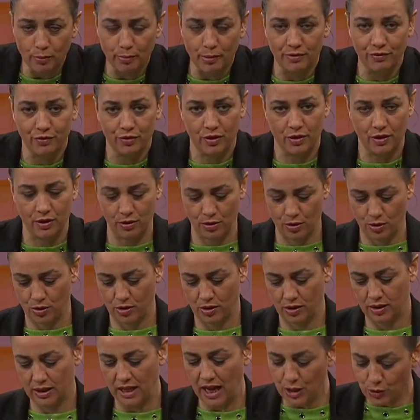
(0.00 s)
before the
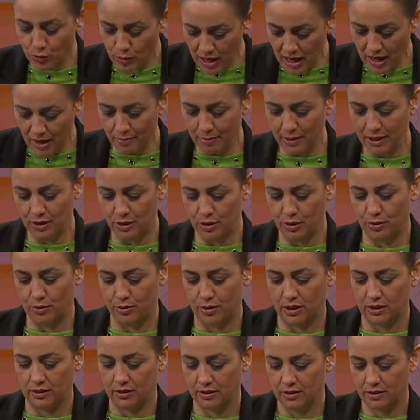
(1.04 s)
Lord. That's what I've been
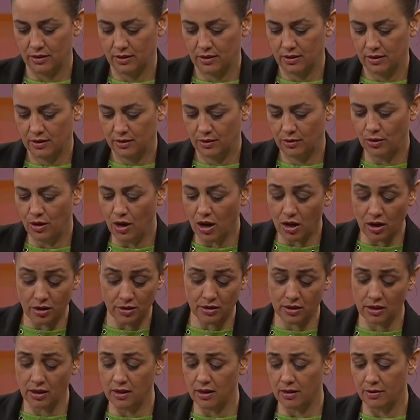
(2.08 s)
doing. Do not
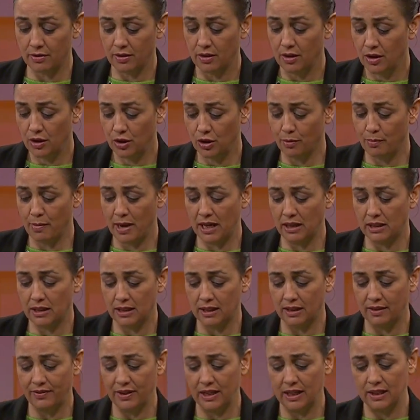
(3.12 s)
consider your
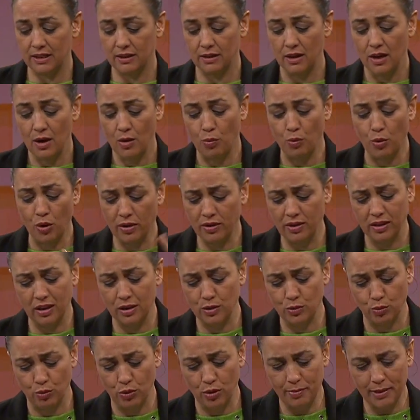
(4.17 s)
maidservant as worthless
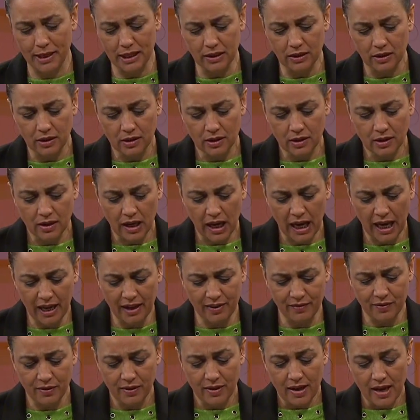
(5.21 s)
woman.
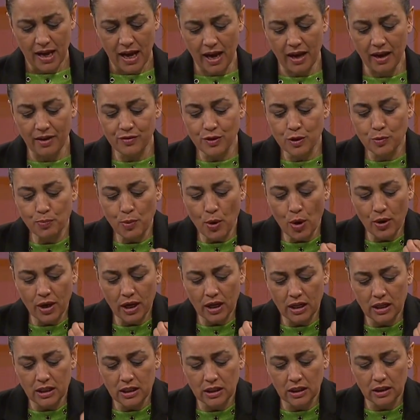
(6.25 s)
I have spoken
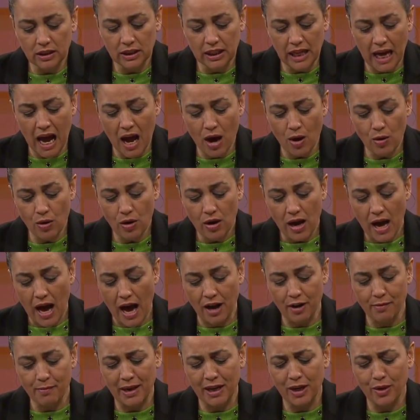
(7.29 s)
until now out
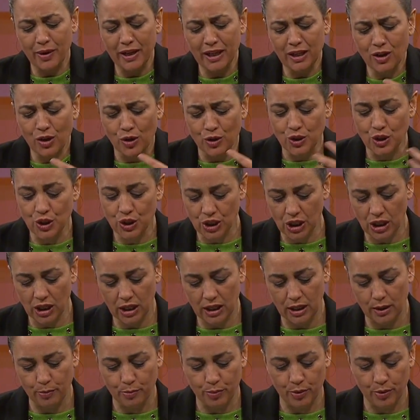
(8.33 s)
of my great concern and